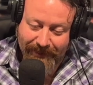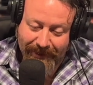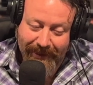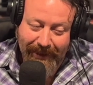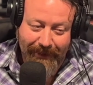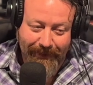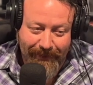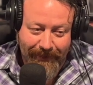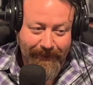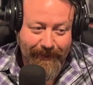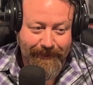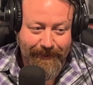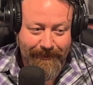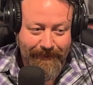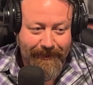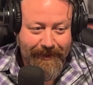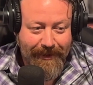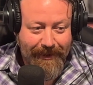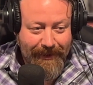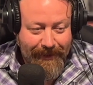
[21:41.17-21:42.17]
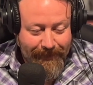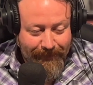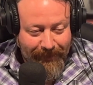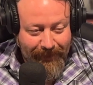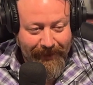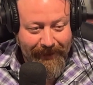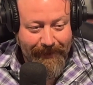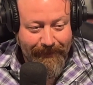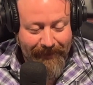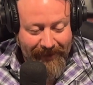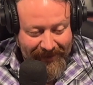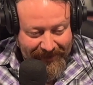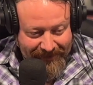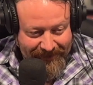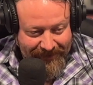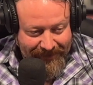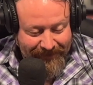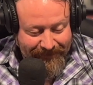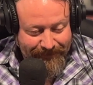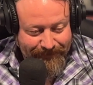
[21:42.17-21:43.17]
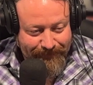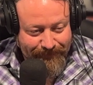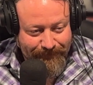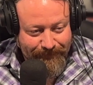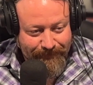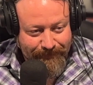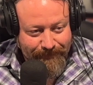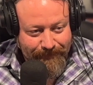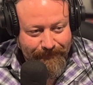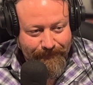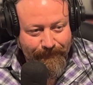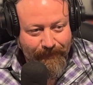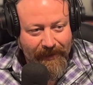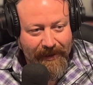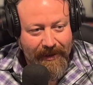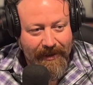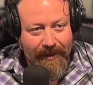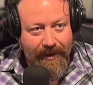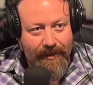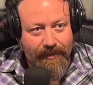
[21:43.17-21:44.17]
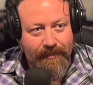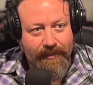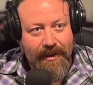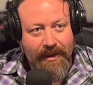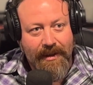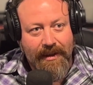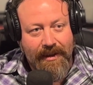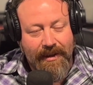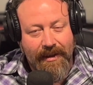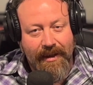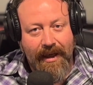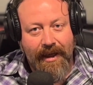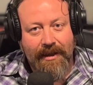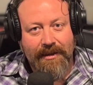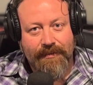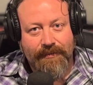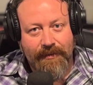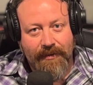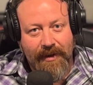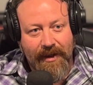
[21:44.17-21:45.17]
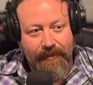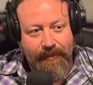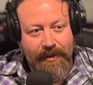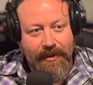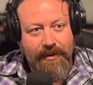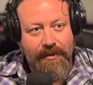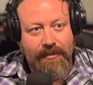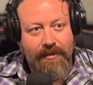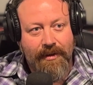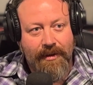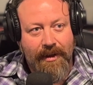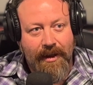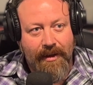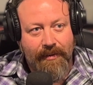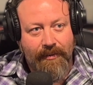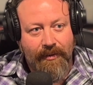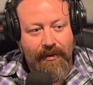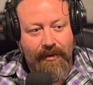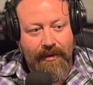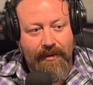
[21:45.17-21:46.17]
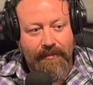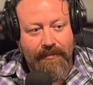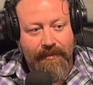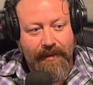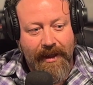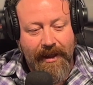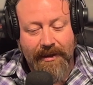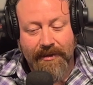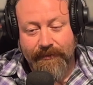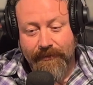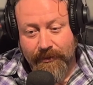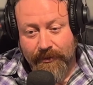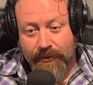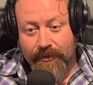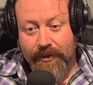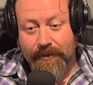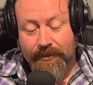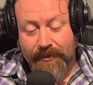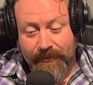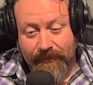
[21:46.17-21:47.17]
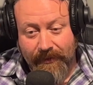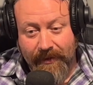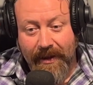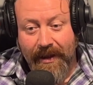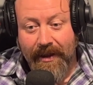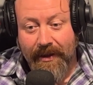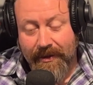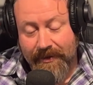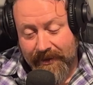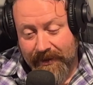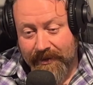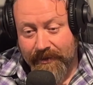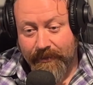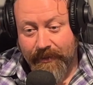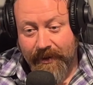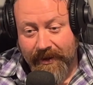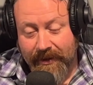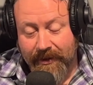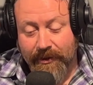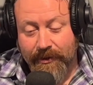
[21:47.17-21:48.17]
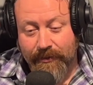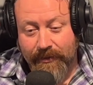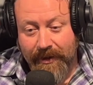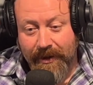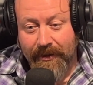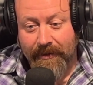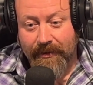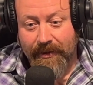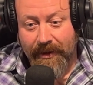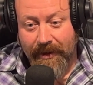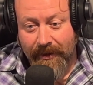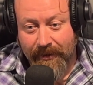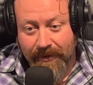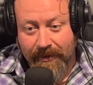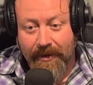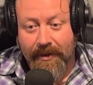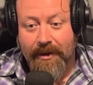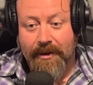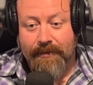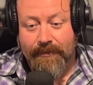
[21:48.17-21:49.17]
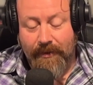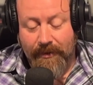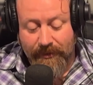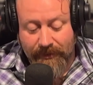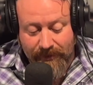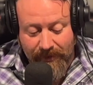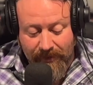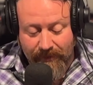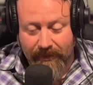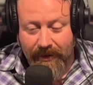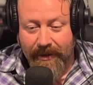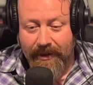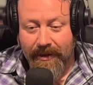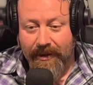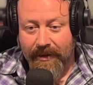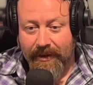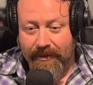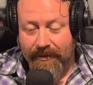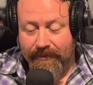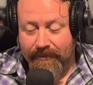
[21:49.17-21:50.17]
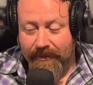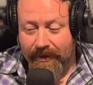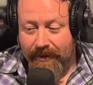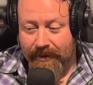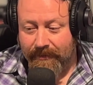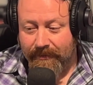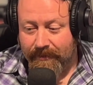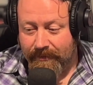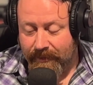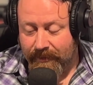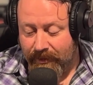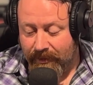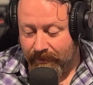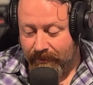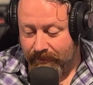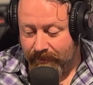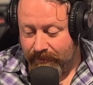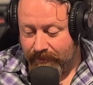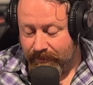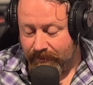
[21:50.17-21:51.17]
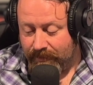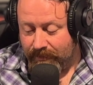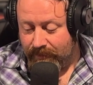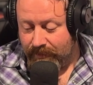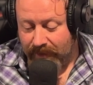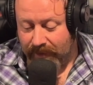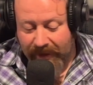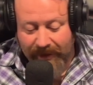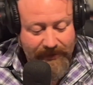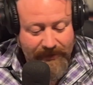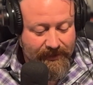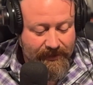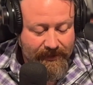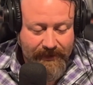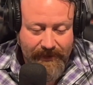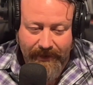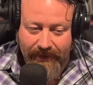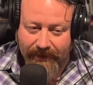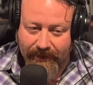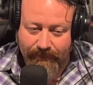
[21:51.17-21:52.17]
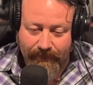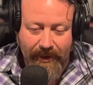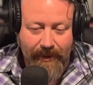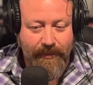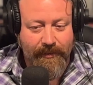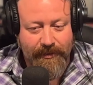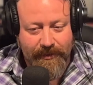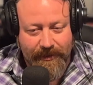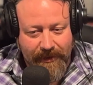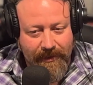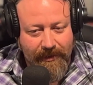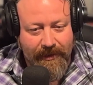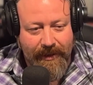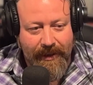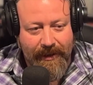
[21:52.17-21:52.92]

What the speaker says: together is pretty amazing. Nashville, I've been doing a lot more Nashville trips for that because that's a big industry out there for songwriting and you know, licensing and publishing, all